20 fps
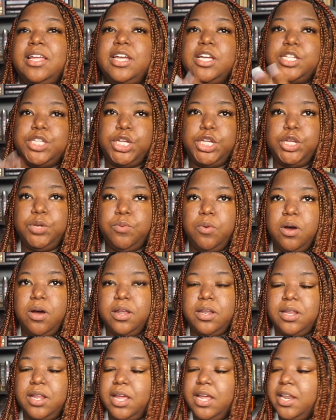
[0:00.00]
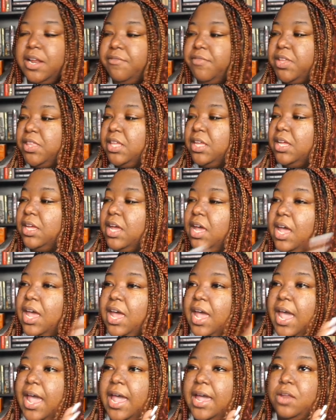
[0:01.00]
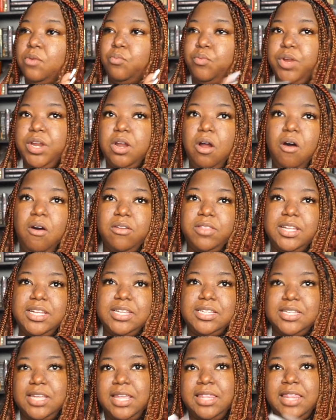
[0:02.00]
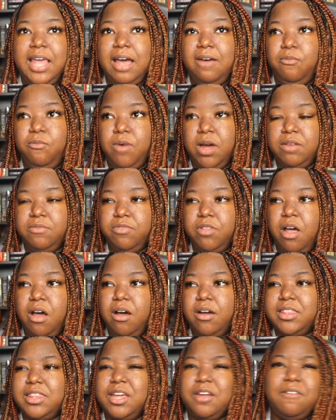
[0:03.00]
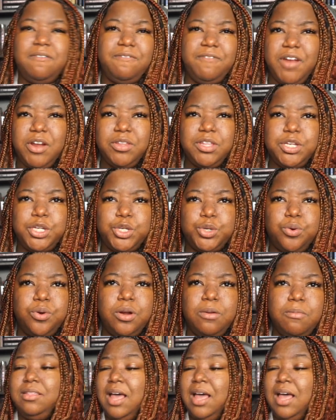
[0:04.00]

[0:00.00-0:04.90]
continue on and everything and read all these in that one vlog. They're fairly short.